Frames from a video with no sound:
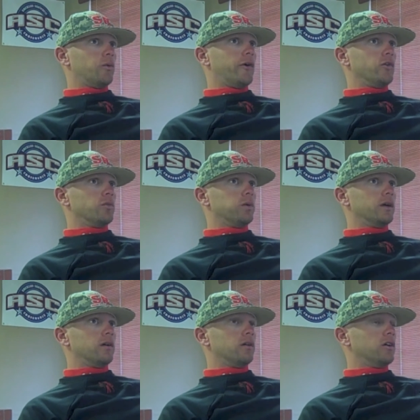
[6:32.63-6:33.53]
we always
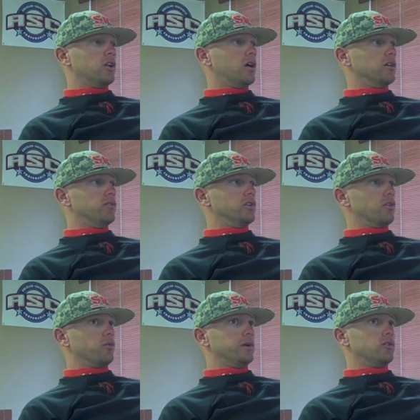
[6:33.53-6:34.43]
play a
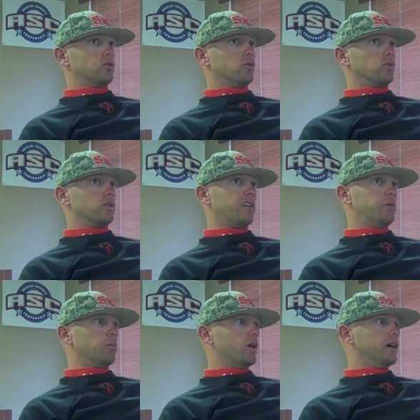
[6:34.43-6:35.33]
non-Division III school, so they've
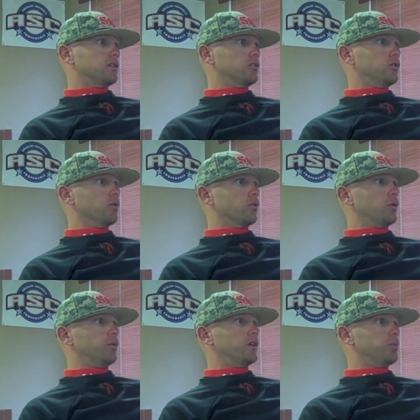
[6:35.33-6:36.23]
been practicing 2 or 3
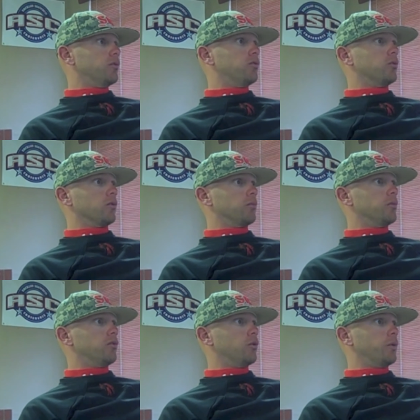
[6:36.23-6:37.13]
weeks before
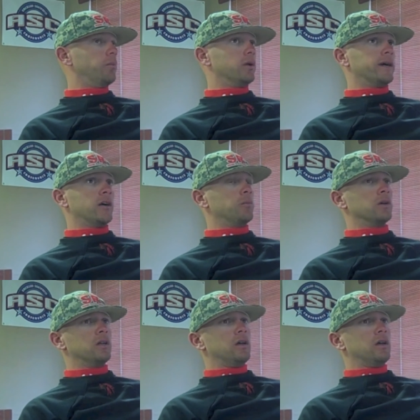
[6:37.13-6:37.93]
we play them.